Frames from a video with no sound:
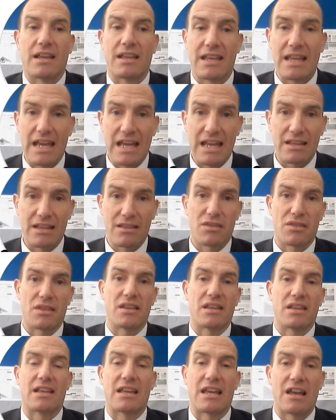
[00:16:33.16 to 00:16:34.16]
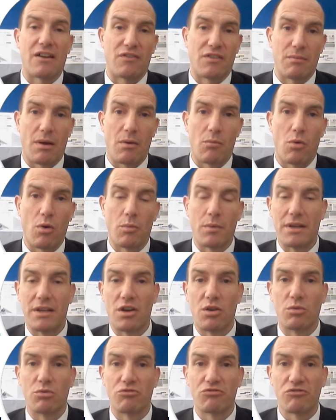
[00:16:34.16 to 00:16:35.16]
Again, thinking carefully about what we
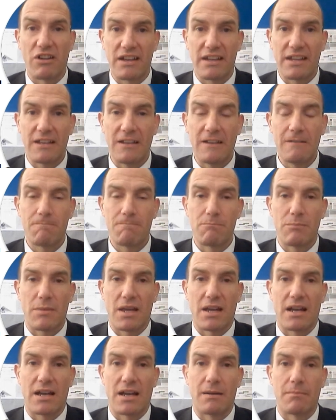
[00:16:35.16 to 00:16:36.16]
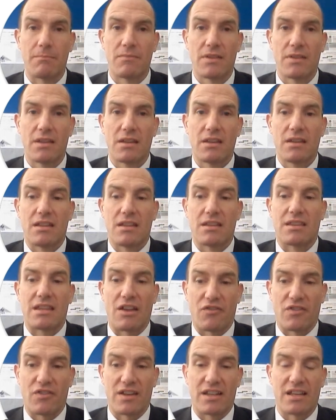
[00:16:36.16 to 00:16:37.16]
know already.
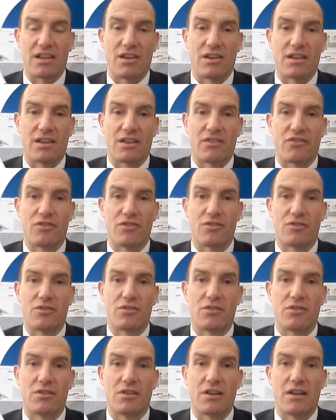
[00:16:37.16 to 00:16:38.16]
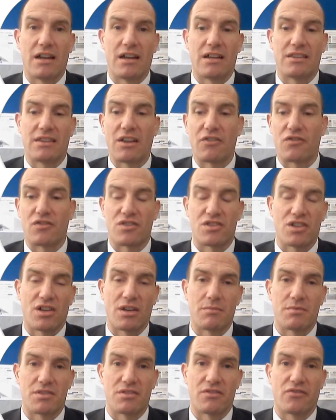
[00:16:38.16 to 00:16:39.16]
Definitely going for different
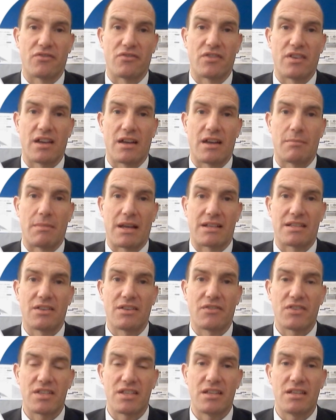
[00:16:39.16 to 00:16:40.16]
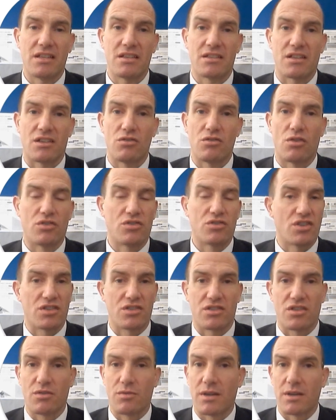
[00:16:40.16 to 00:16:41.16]
types of activities, and not
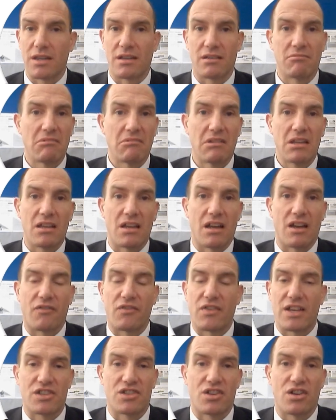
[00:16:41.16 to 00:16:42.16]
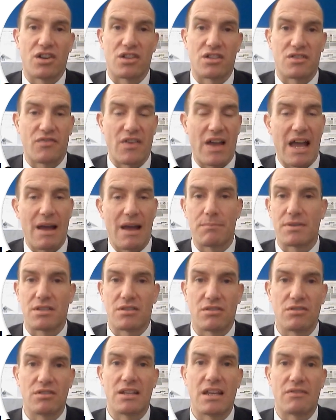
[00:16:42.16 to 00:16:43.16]
just doing flashcards for
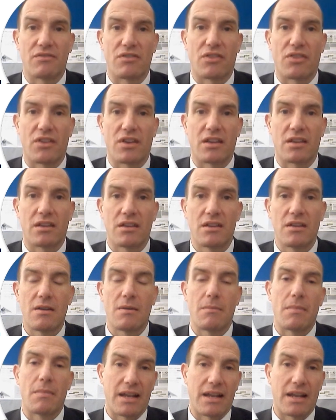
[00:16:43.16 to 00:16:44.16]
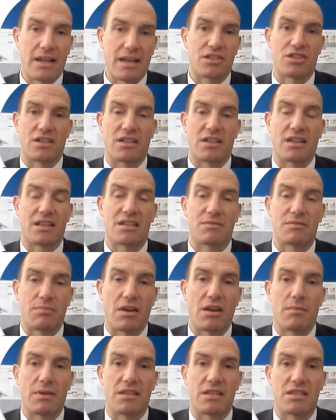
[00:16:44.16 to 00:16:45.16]
absolutely everything, and actually
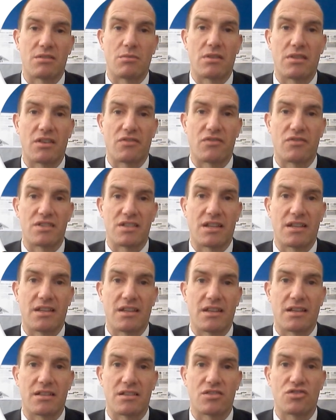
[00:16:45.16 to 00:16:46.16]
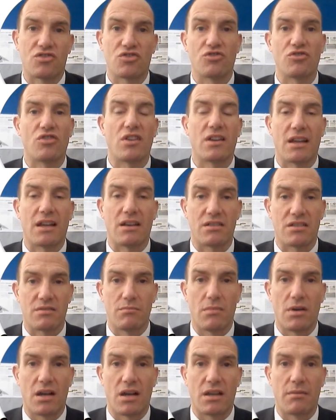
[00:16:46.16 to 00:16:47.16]
experimenting with different techniques, trying out
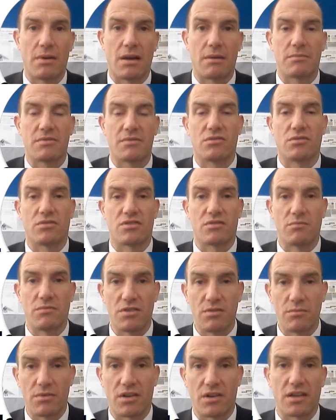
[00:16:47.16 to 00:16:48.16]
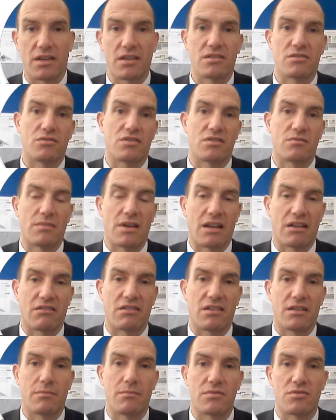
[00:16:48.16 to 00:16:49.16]
some mind maps or some mnemonics or some
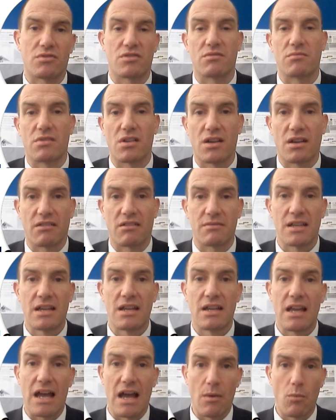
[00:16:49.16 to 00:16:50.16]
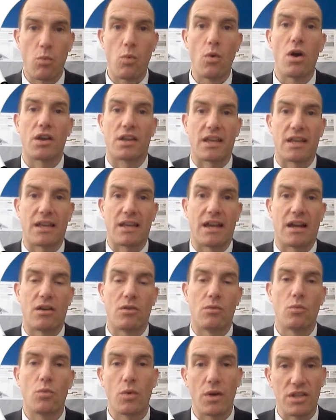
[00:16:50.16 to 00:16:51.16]
acronyms or some diagrams, and working
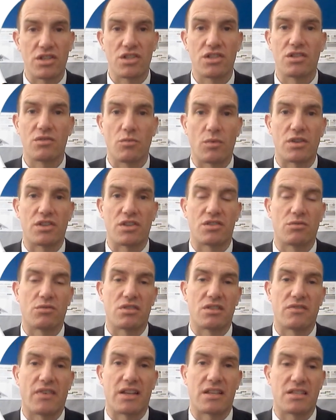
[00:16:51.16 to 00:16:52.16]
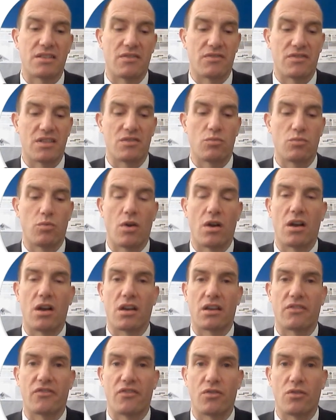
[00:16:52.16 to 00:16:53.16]
out which sorts of activities
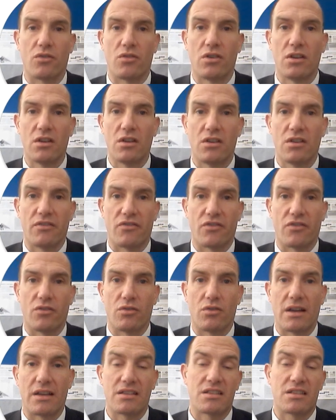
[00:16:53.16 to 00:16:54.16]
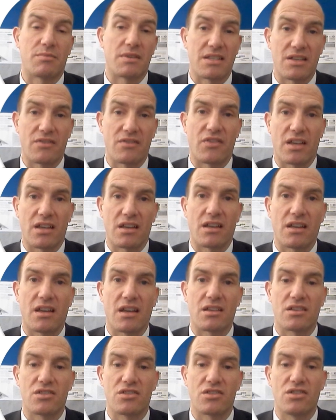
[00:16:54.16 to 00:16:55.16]
work for specific
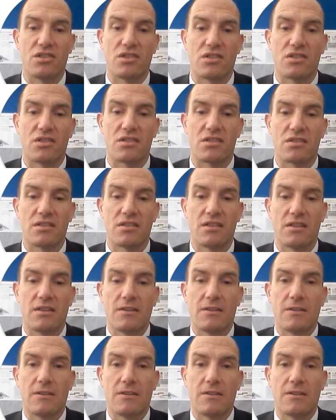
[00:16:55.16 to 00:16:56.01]
students.